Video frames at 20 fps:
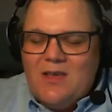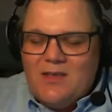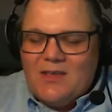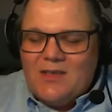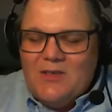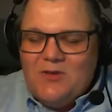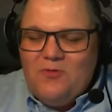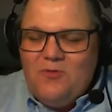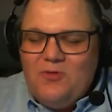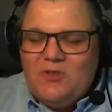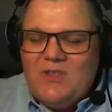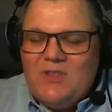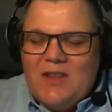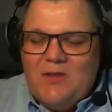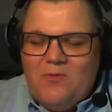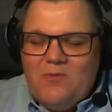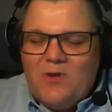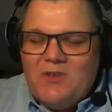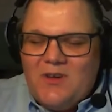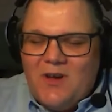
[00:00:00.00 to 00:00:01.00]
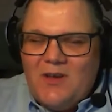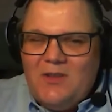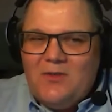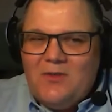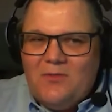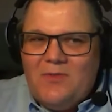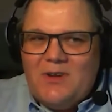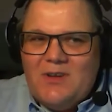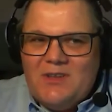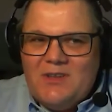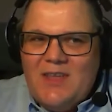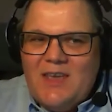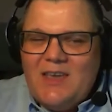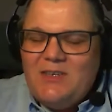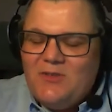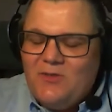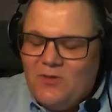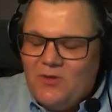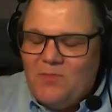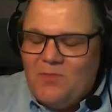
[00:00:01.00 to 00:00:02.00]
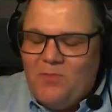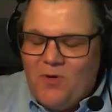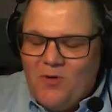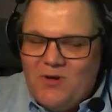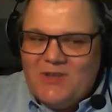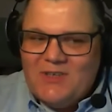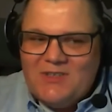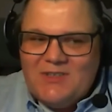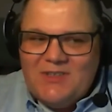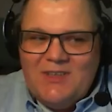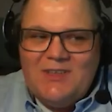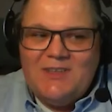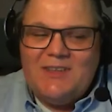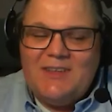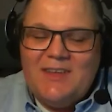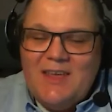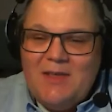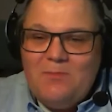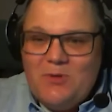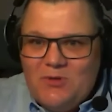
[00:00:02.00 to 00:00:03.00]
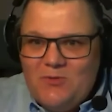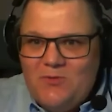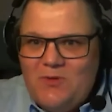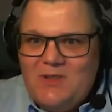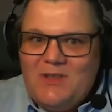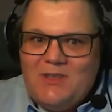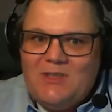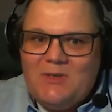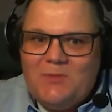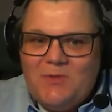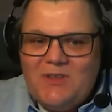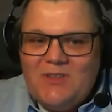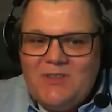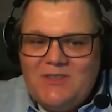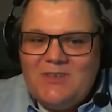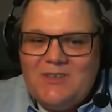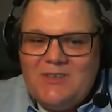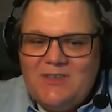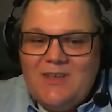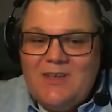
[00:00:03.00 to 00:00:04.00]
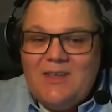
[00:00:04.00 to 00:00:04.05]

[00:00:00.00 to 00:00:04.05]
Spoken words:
reused and what kind of validation on the powder is needed in between each print.